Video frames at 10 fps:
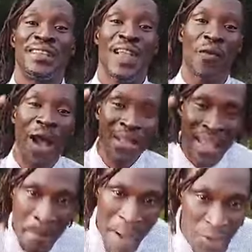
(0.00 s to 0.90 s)
They want
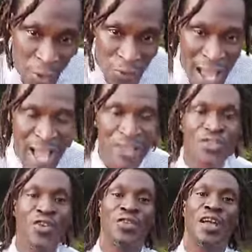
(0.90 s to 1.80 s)
the part of the
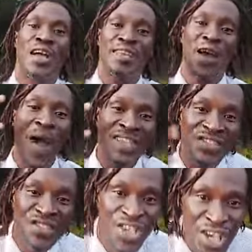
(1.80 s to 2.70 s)
action. They want
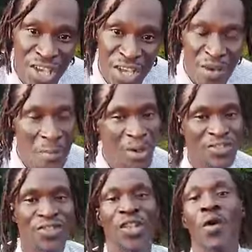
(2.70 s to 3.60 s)
see, but
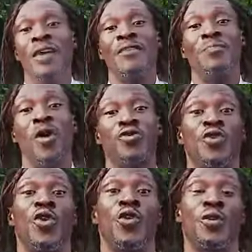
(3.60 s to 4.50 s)
they don't want report
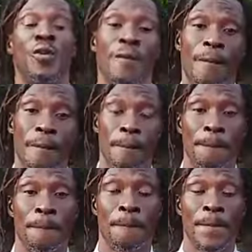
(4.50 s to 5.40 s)
all.
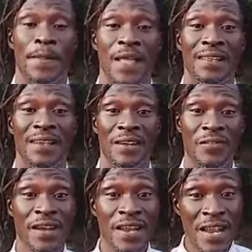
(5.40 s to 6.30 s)
And the
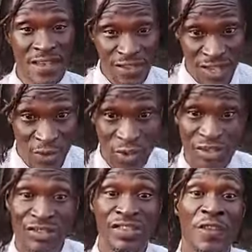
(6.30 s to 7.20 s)
greediness this or the
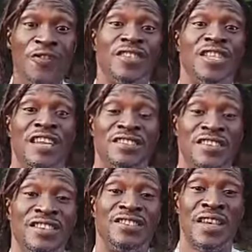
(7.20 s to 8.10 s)
selfishness
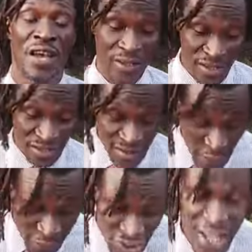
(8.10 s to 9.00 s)
this, the
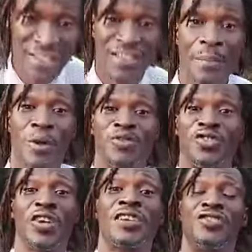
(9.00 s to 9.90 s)
selfishness about
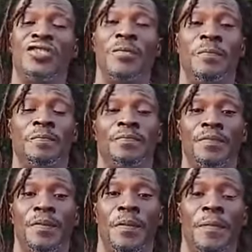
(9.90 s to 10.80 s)
journalists.
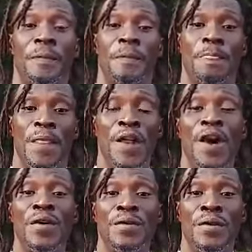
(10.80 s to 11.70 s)
You know?